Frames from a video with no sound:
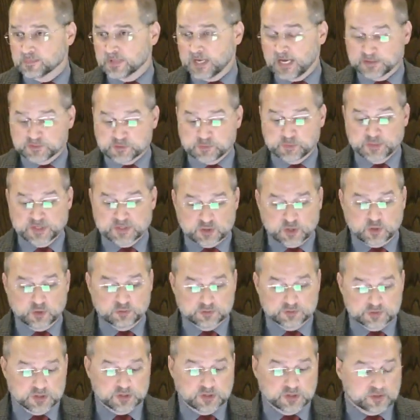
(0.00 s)
has been
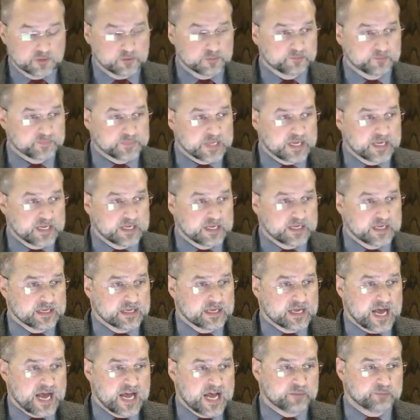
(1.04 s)
told to you?
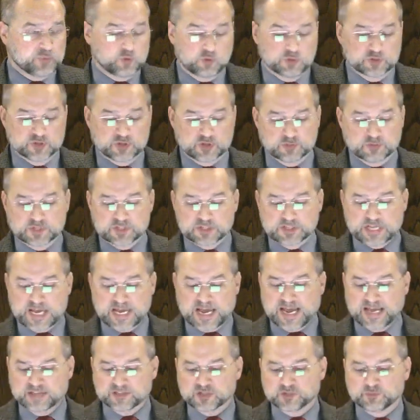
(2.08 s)
I pulled some
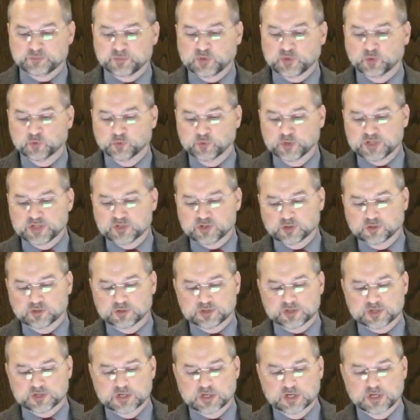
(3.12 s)
stats, Pew
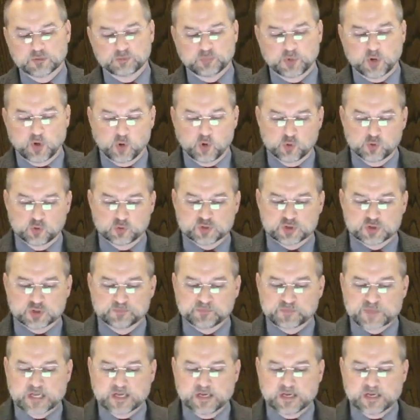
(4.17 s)
Research polls.